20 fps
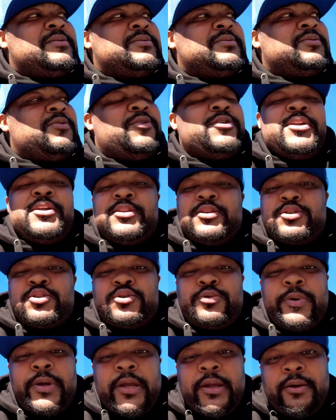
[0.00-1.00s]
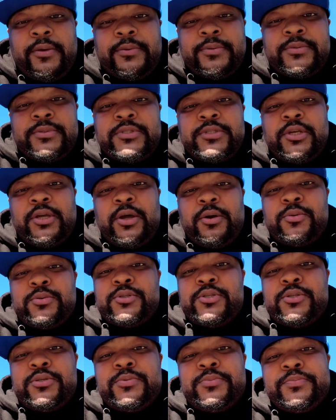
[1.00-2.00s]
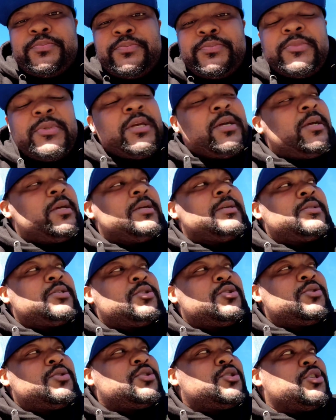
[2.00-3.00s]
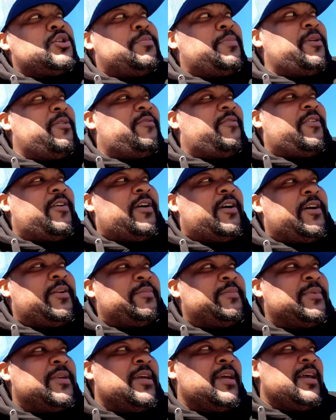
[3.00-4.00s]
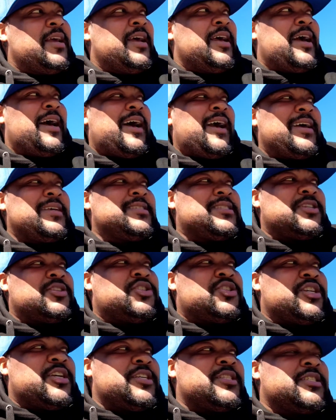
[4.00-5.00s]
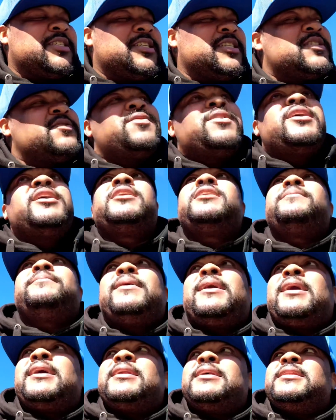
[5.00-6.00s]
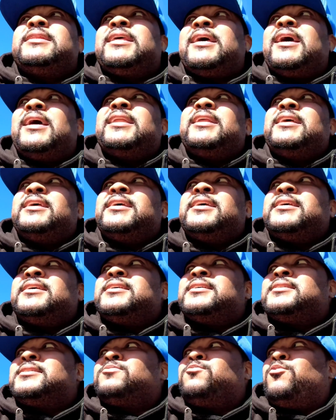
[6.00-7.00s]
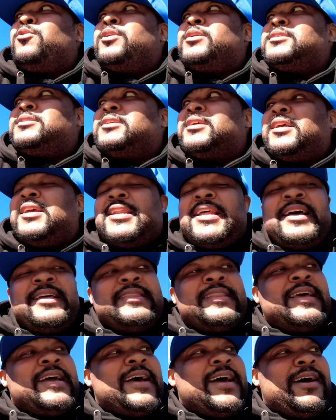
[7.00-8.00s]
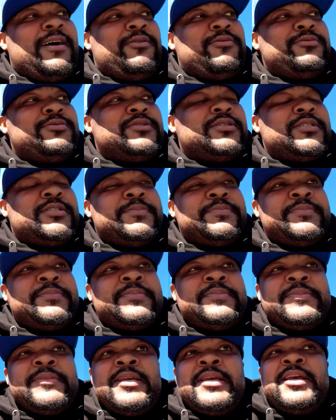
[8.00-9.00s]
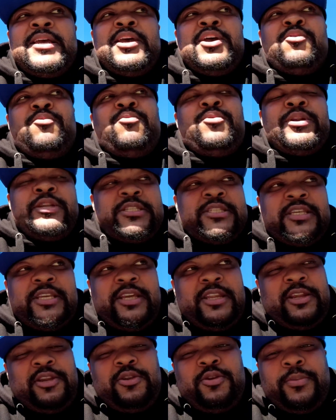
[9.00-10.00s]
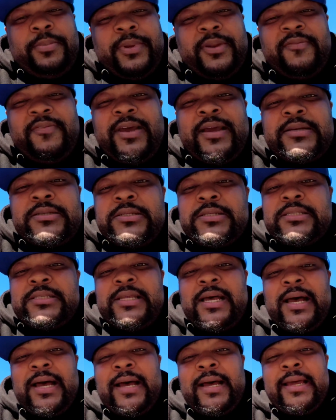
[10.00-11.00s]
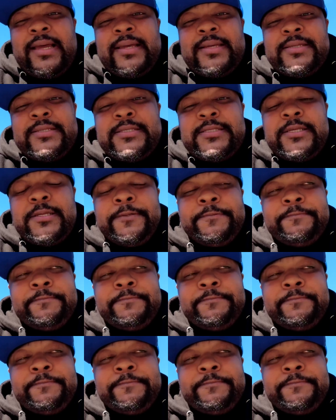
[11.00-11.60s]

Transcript: Or another trail to go to, so it should be fun. I suggest this for anybody that is wanting to get out the house, wanting to get a little bit of exercise.